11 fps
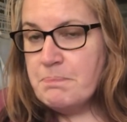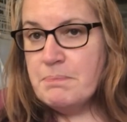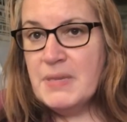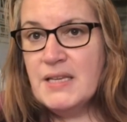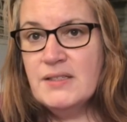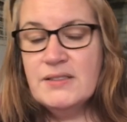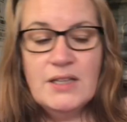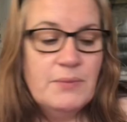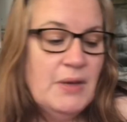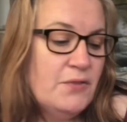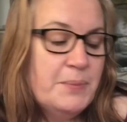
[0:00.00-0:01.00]
because I
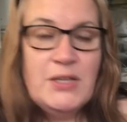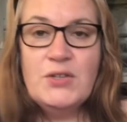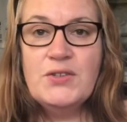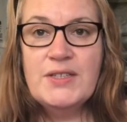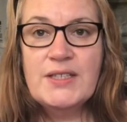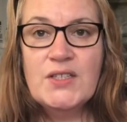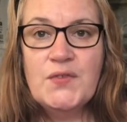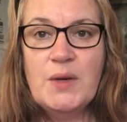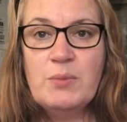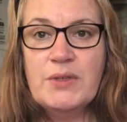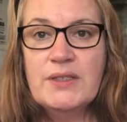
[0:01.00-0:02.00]
haven't been using this
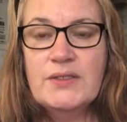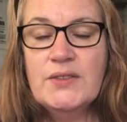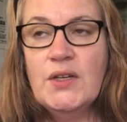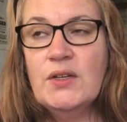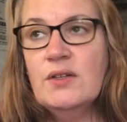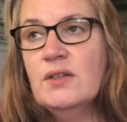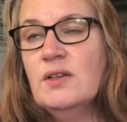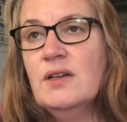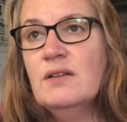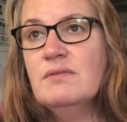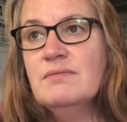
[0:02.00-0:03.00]
fabric, so
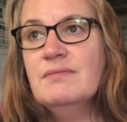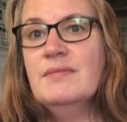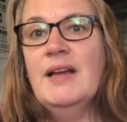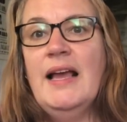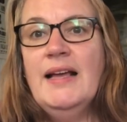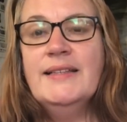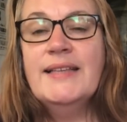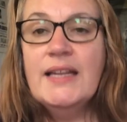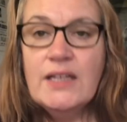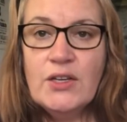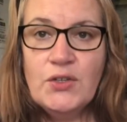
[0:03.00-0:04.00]
it's
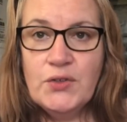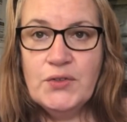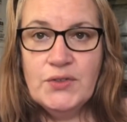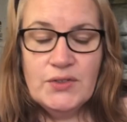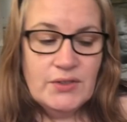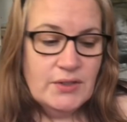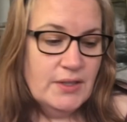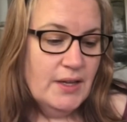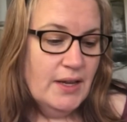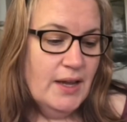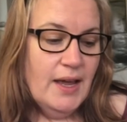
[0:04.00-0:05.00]
getting a use.
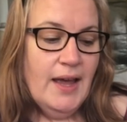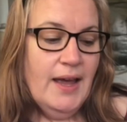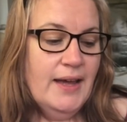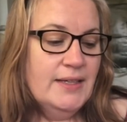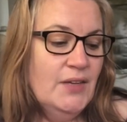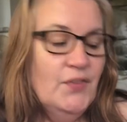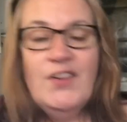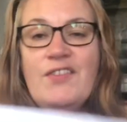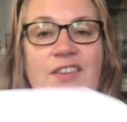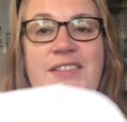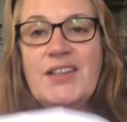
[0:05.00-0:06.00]
And if
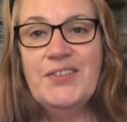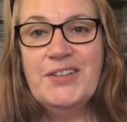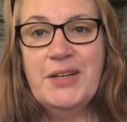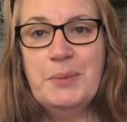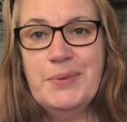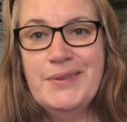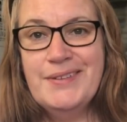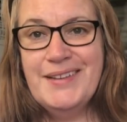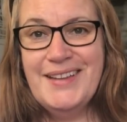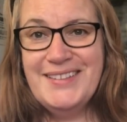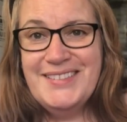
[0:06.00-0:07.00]
I stuff it up,
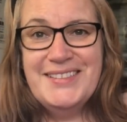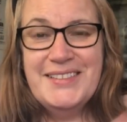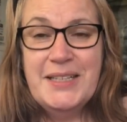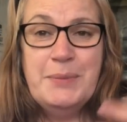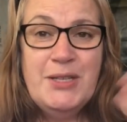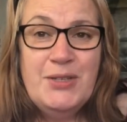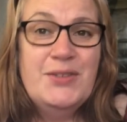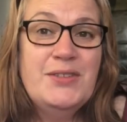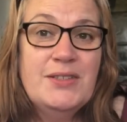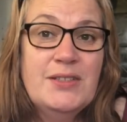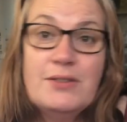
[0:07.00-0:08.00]
it's going to be
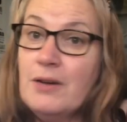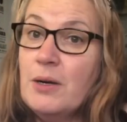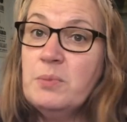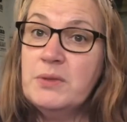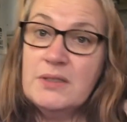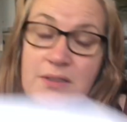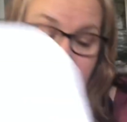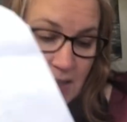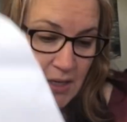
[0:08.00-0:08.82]
used as scraps.